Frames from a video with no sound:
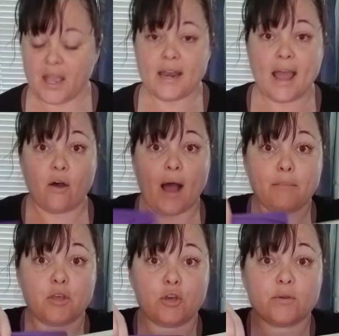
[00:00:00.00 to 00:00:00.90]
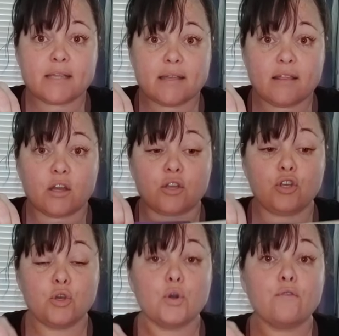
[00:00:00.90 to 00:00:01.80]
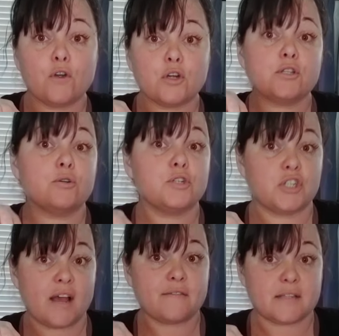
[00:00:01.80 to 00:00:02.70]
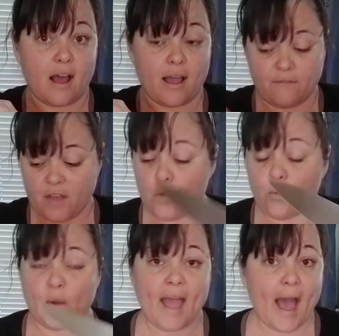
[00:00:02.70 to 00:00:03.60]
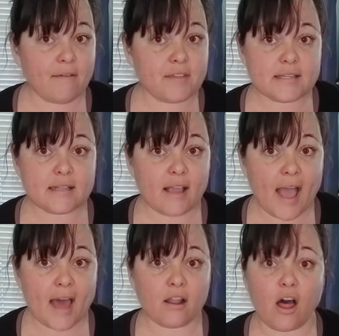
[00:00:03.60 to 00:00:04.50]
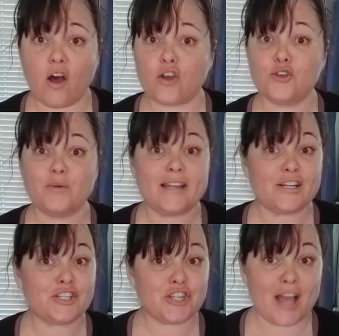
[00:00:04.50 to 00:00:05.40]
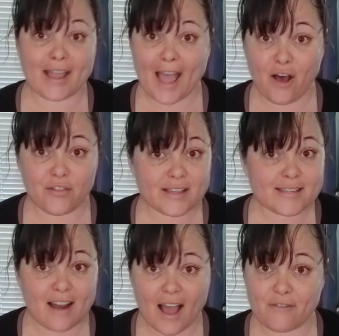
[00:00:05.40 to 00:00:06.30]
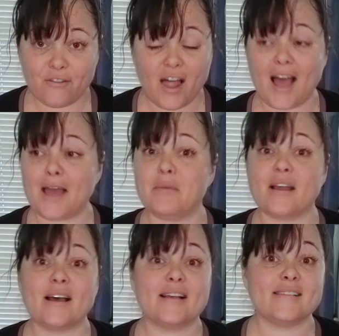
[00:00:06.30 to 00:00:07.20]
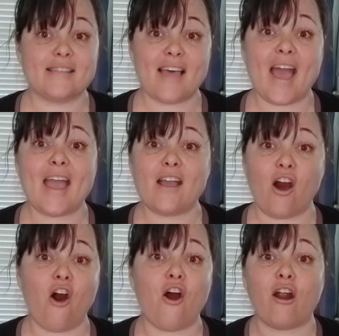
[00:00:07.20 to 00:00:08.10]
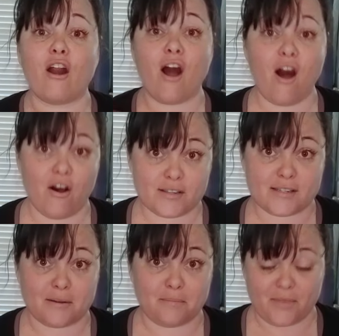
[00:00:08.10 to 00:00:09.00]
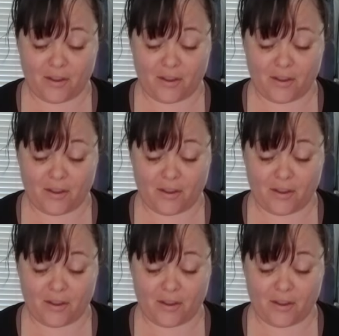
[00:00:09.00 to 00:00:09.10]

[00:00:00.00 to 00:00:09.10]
Now, I'm using the Universal Chef's Knife. We have these in the catalog. You need to check out this knife line because they are awesome.